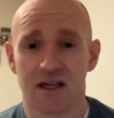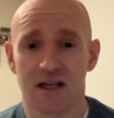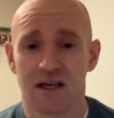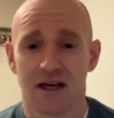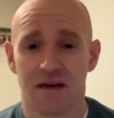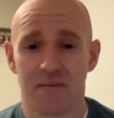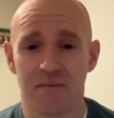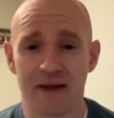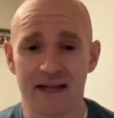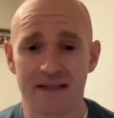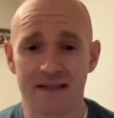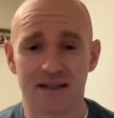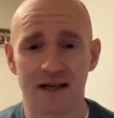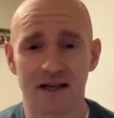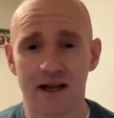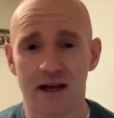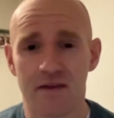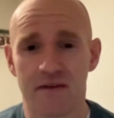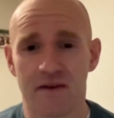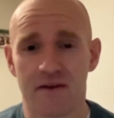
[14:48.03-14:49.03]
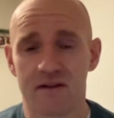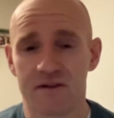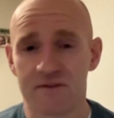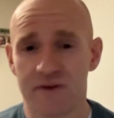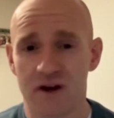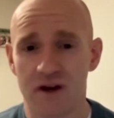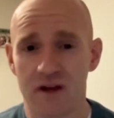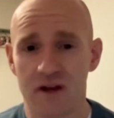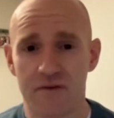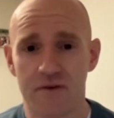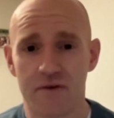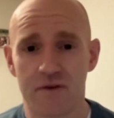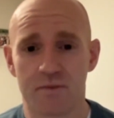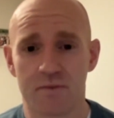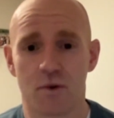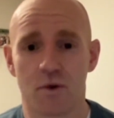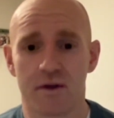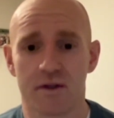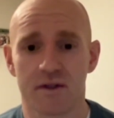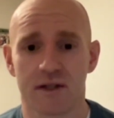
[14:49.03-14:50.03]
And mentally, I think there's very few
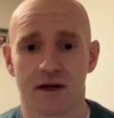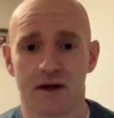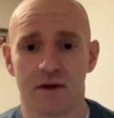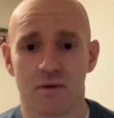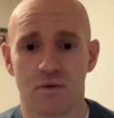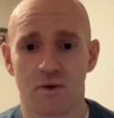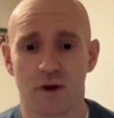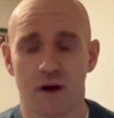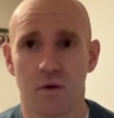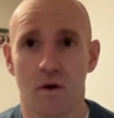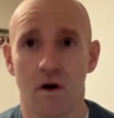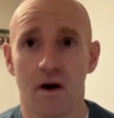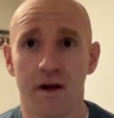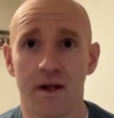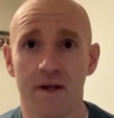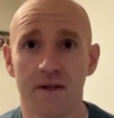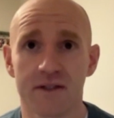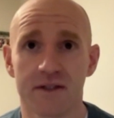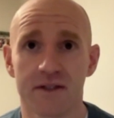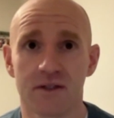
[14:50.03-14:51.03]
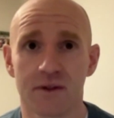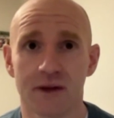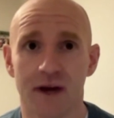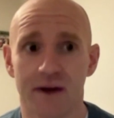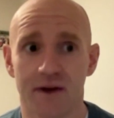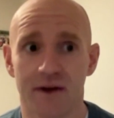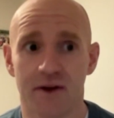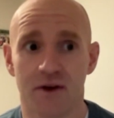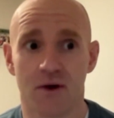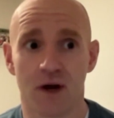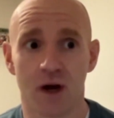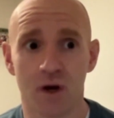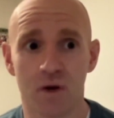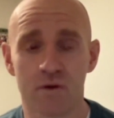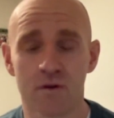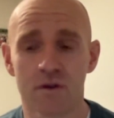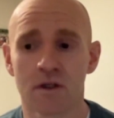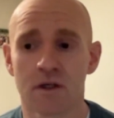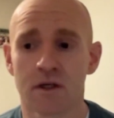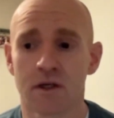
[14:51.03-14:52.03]
sports that require you to do that on your
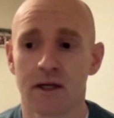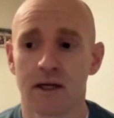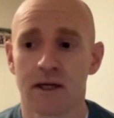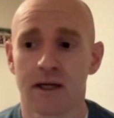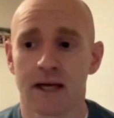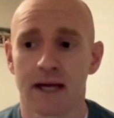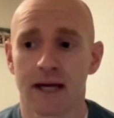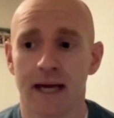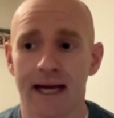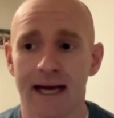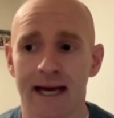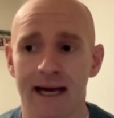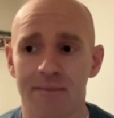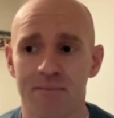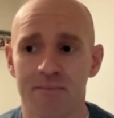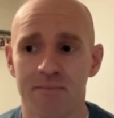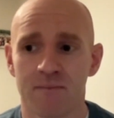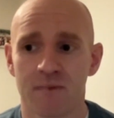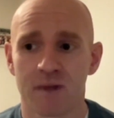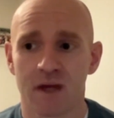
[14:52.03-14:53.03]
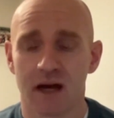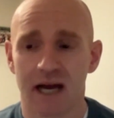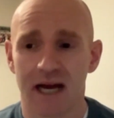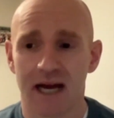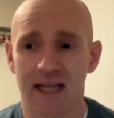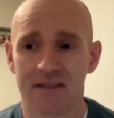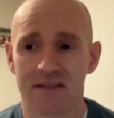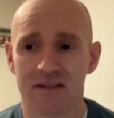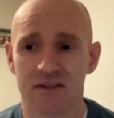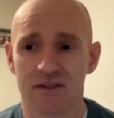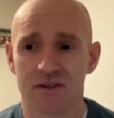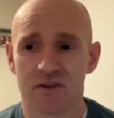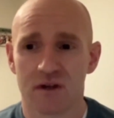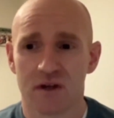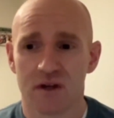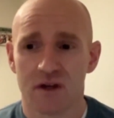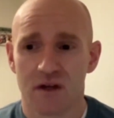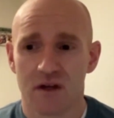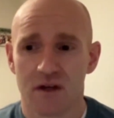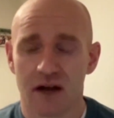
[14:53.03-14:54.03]
own. And
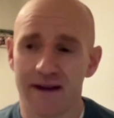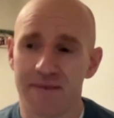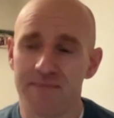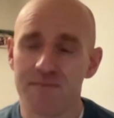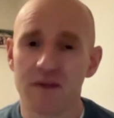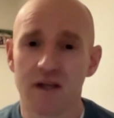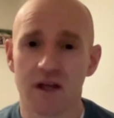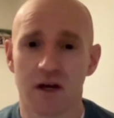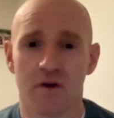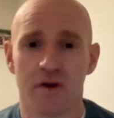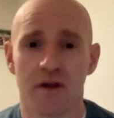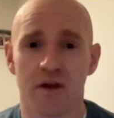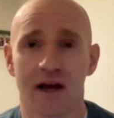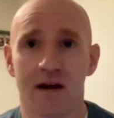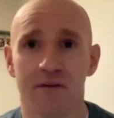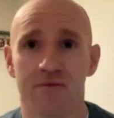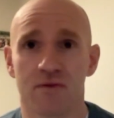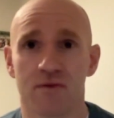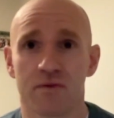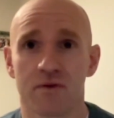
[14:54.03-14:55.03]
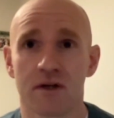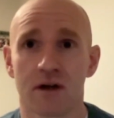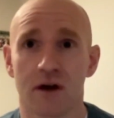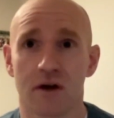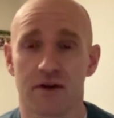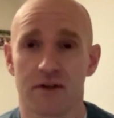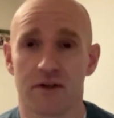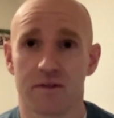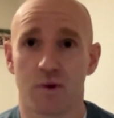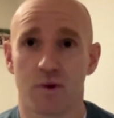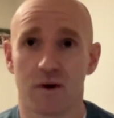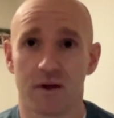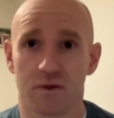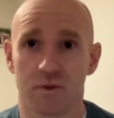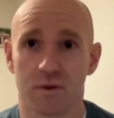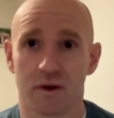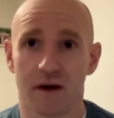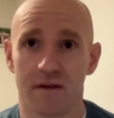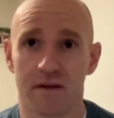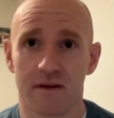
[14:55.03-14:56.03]
like, you'll have other sports
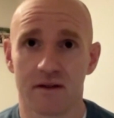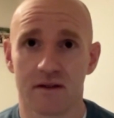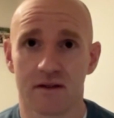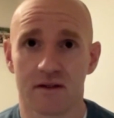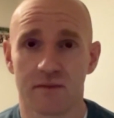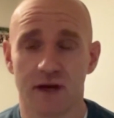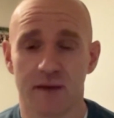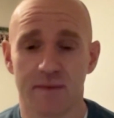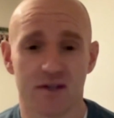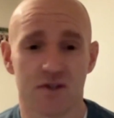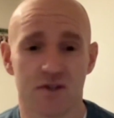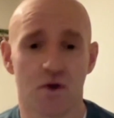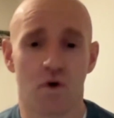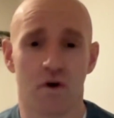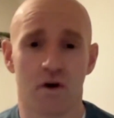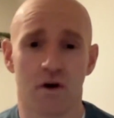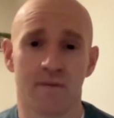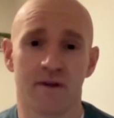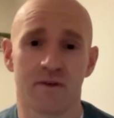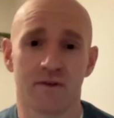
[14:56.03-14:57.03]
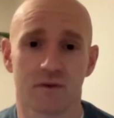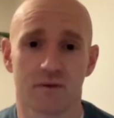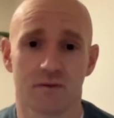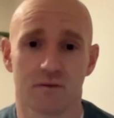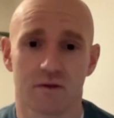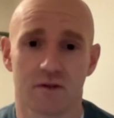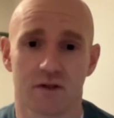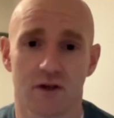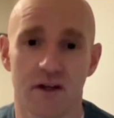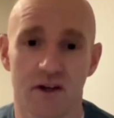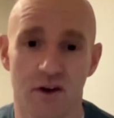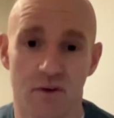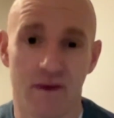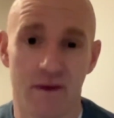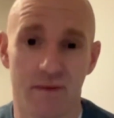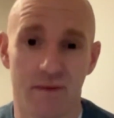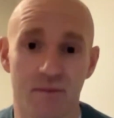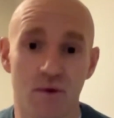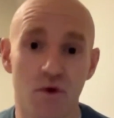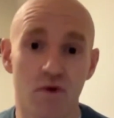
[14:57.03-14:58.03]
where there's maybe a tournament, so you don't
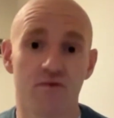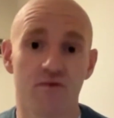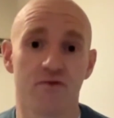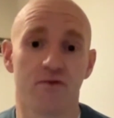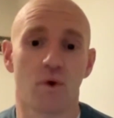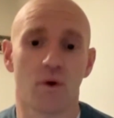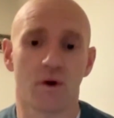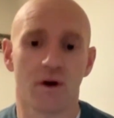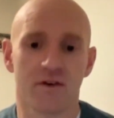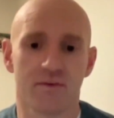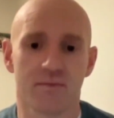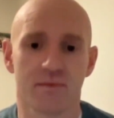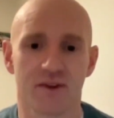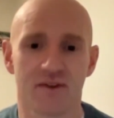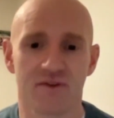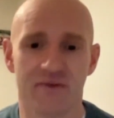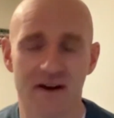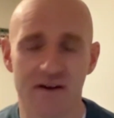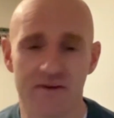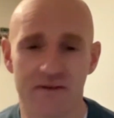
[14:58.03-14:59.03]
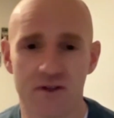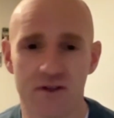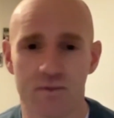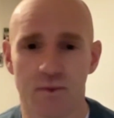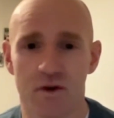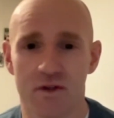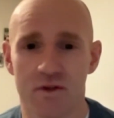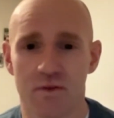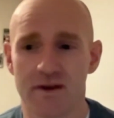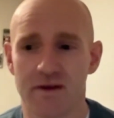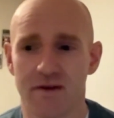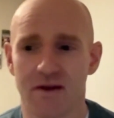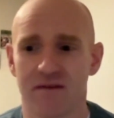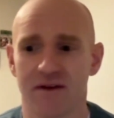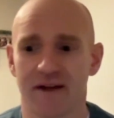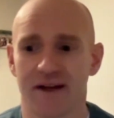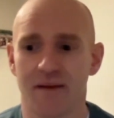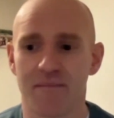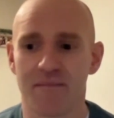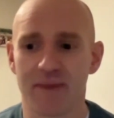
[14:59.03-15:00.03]
maybe move forward. But there's very few sports where you have
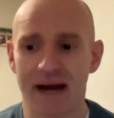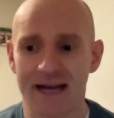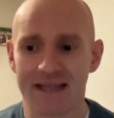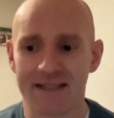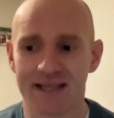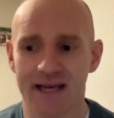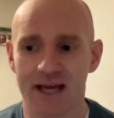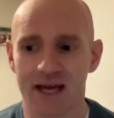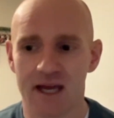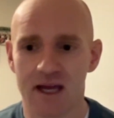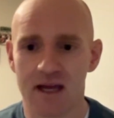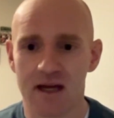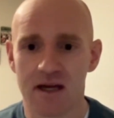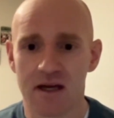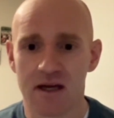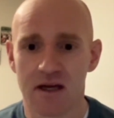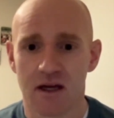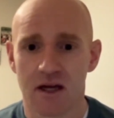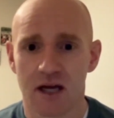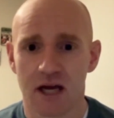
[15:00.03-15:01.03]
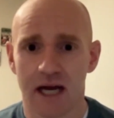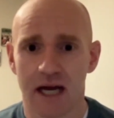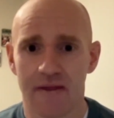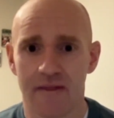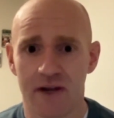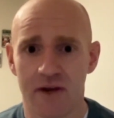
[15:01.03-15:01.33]
like a bad day and then